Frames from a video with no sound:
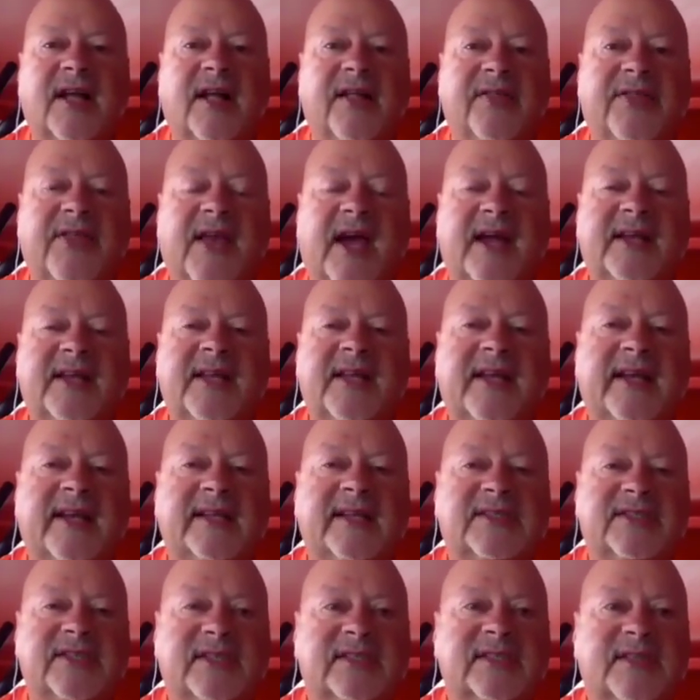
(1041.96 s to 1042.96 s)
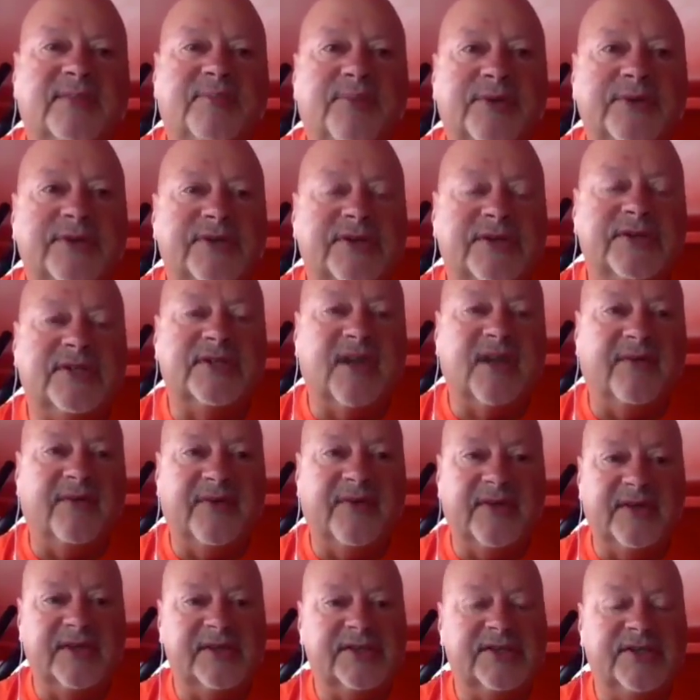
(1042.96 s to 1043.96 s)
The idea is just to put yourself
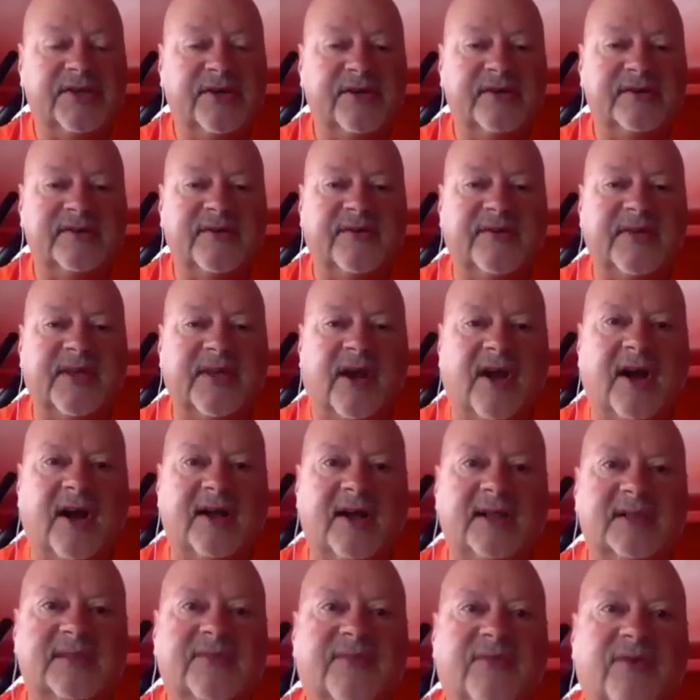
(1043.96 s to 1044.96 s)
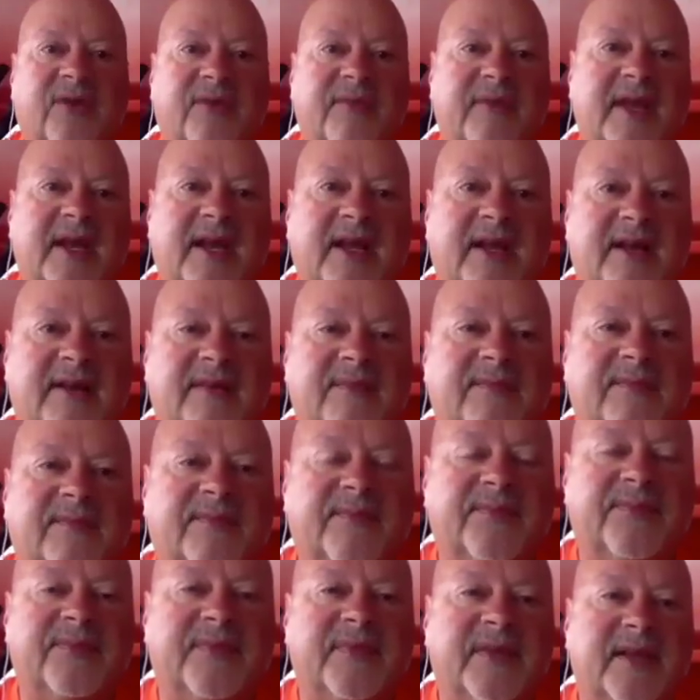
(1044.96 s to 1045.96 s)
in the shoes of the artist for a minute.
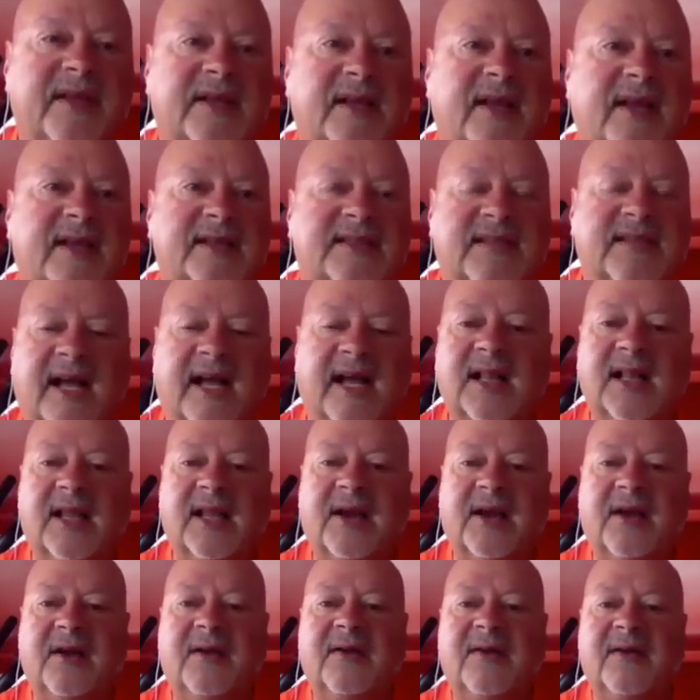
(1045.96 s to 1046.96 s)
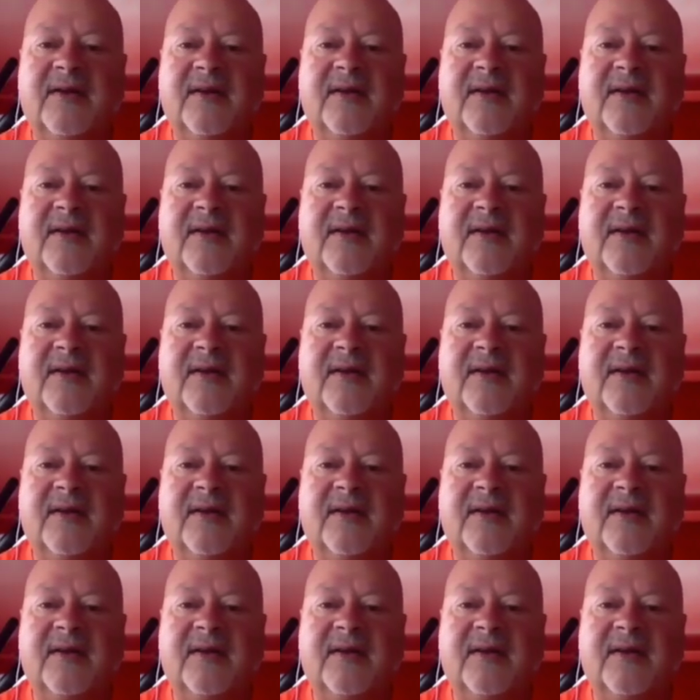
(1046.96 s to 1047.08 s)
Is that clear?